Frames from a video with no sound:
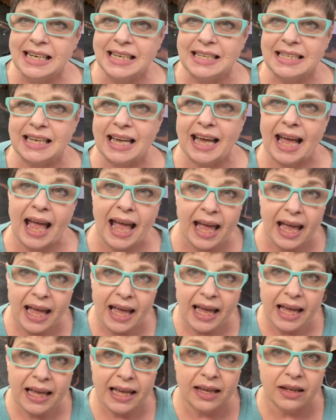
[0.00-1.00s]
Say,
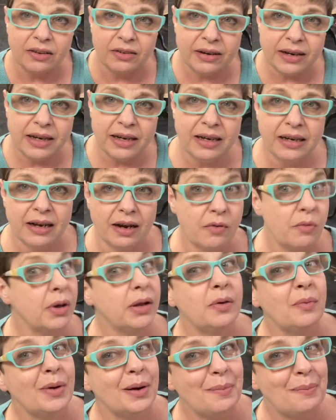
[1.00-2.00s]
hey, Hillary, I
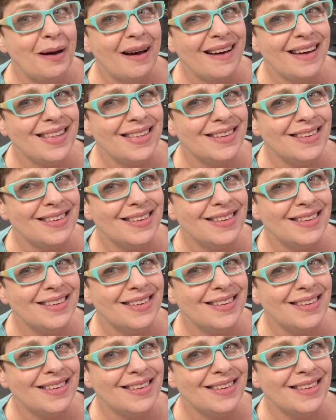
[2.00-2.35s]
really want to buy